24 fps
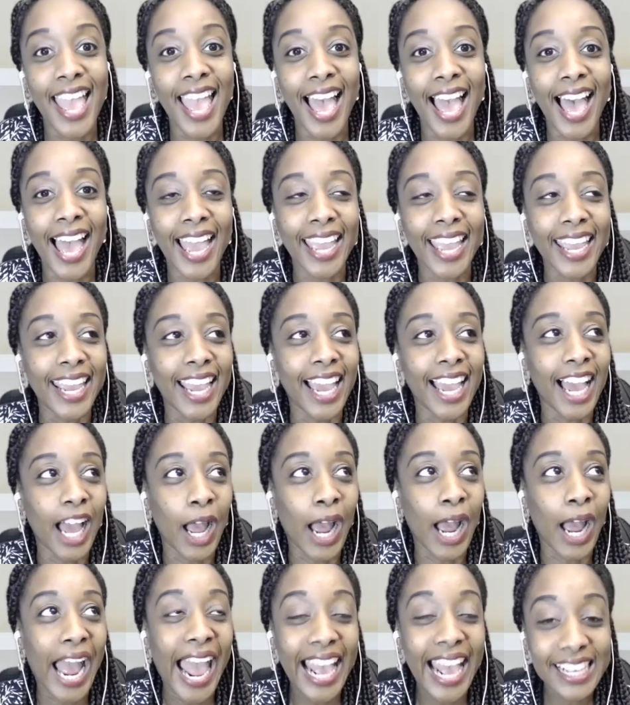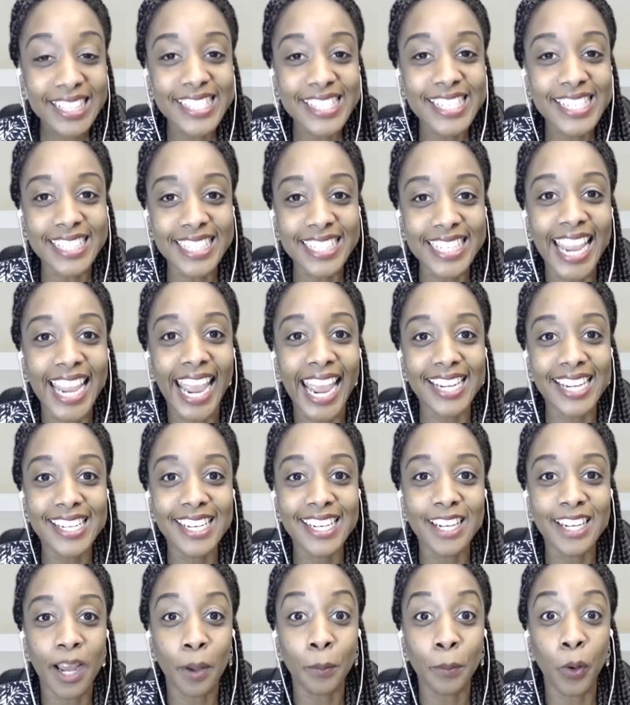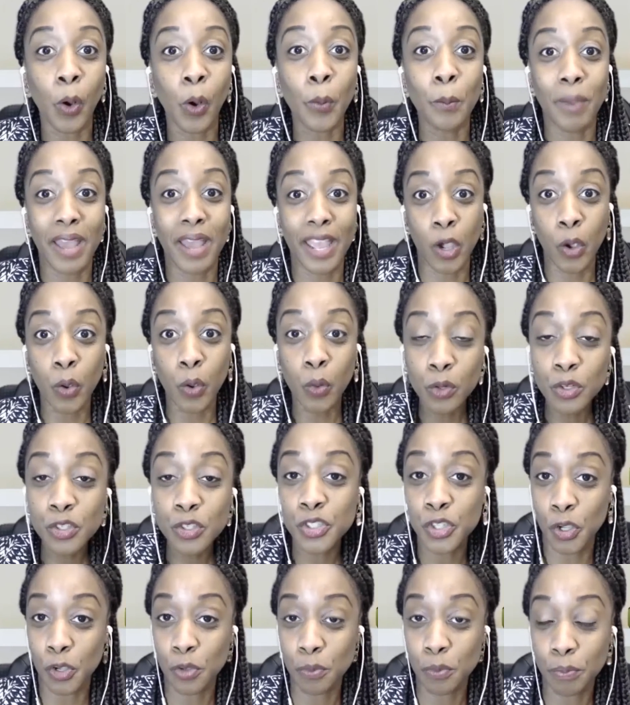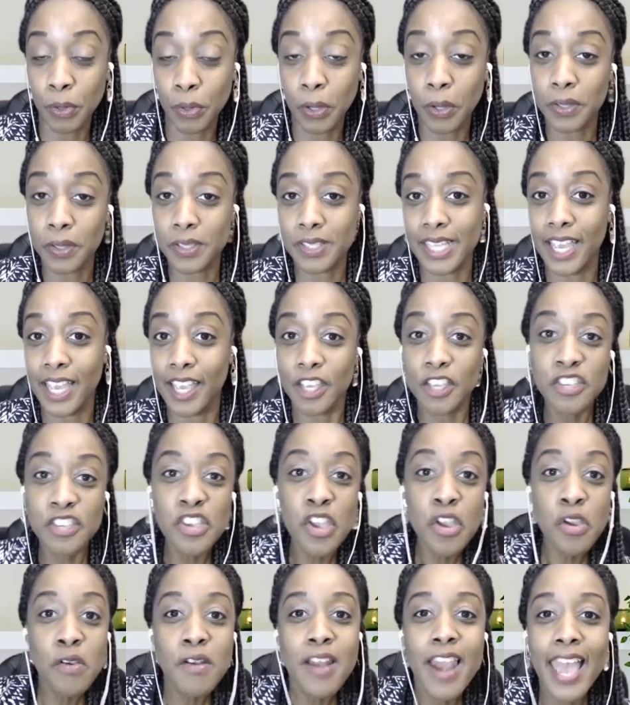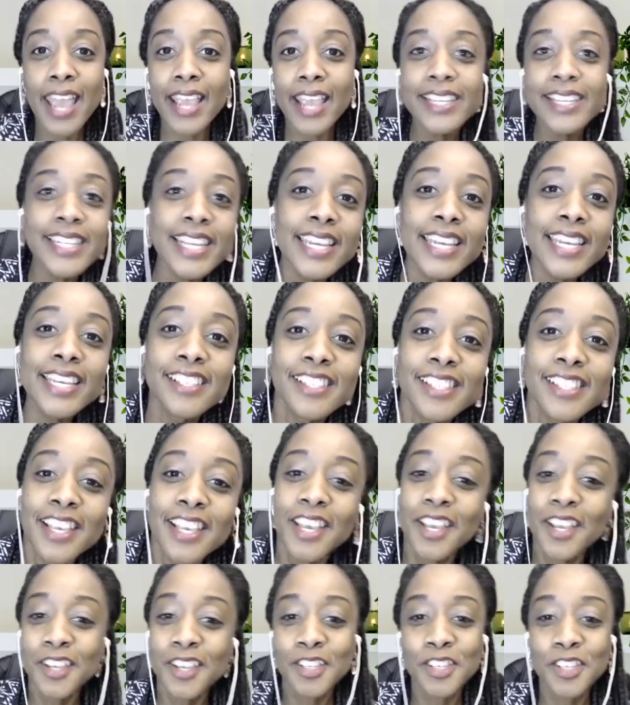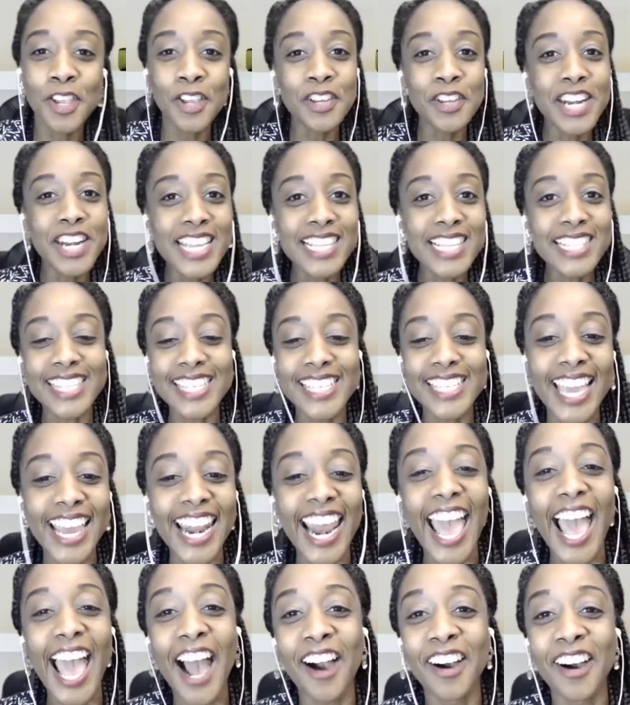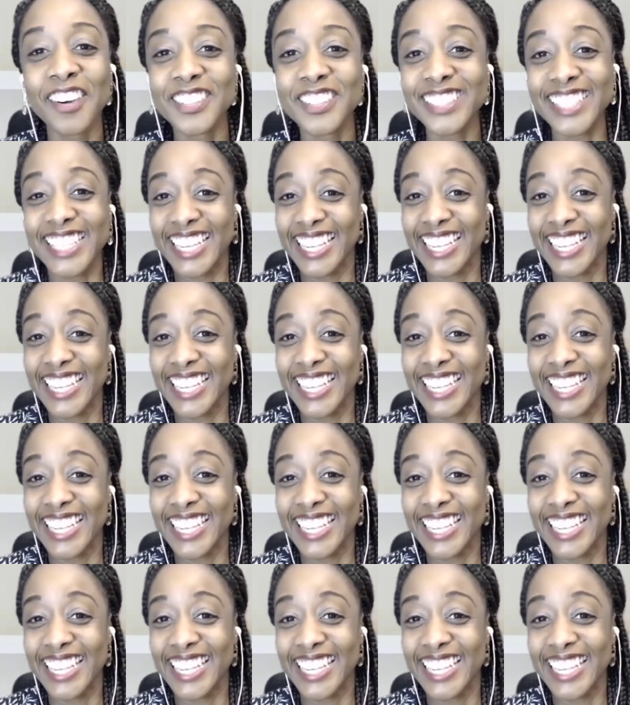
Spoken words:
I accidentally ended up on my own soapbox saying, you ladies, you need to get out.